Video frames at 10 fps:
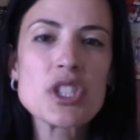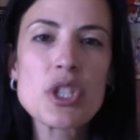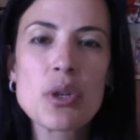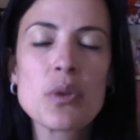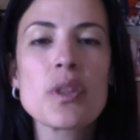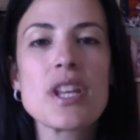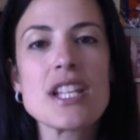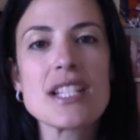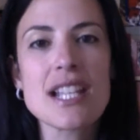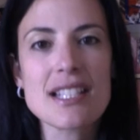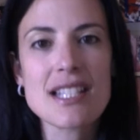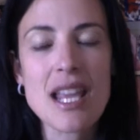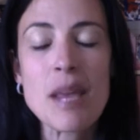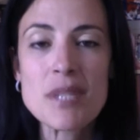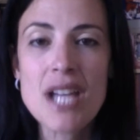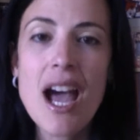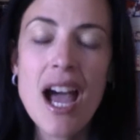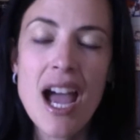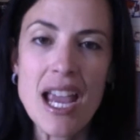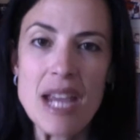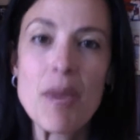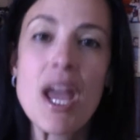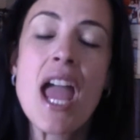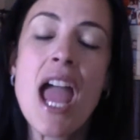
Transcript: 2 things at the same time